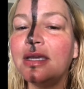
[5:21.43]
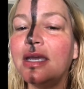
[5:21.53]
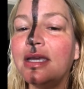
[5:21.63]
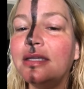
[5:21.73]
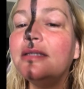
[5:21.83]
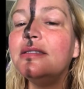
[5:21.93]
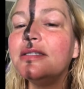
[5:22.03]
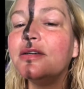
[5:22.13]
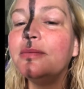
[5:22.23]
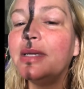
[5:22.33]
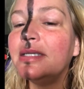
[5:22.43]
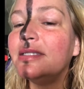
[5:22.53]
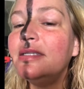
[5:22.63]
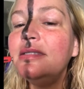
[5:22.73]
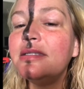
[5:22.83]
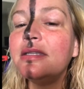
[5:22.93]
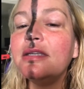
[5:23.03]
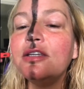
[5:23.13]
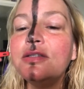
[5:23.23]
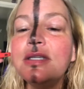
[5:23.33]
And so it makes sense
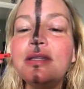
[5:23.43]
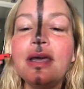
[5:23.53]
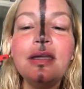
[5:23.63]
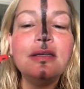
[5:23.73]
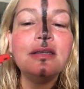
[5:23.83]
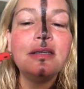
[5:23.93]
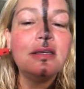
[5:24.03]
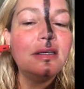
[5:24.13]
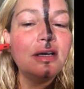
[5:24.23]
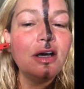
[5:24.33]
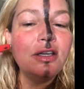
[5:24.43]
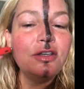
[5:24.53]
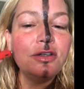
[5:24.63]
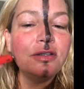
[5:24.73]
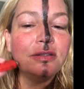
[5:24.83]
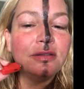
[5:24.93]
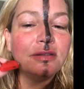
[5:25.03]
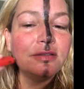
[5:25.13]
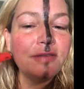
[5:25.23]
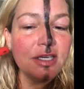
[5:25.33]
that using that on your
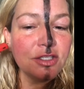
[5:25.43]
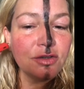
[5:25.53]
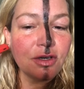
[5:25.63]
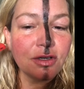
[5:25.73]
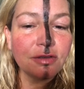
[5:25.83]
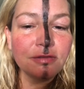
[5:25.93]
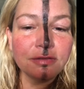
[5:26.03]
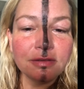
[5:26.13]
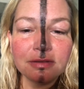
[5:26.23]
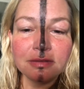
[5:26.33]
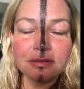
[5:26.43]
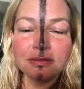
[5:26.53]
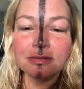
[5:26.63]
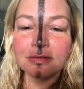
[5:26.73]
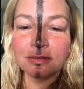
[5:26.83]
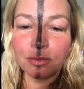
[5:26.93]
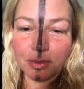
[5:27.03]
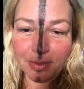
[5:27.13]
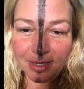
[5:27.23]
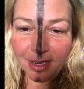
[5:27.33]
facial nerve
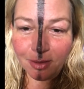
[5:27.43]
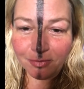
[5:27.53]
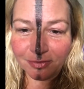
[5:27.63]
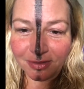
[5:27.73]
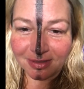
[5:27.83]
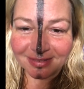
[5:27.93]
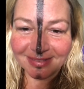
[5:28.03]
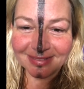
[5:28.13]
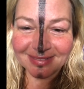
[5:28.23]
would be helpful.